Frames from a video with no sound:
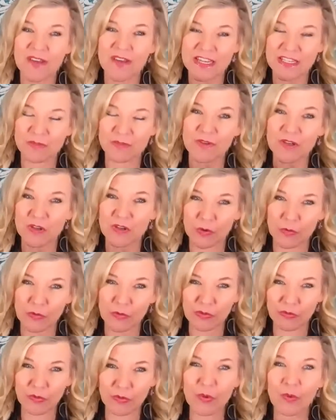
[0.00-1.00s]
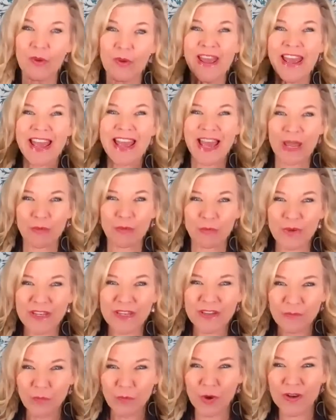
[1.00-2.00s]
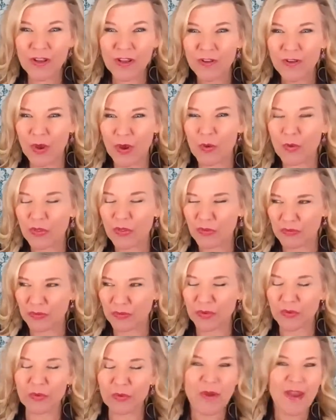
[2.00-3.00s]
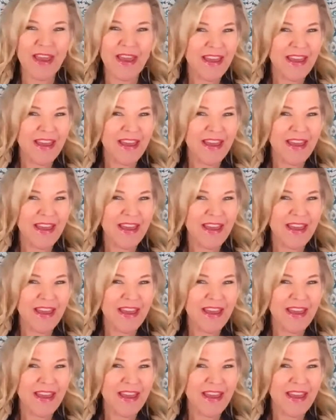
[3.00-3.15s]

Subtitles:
as we go through, and we want to go through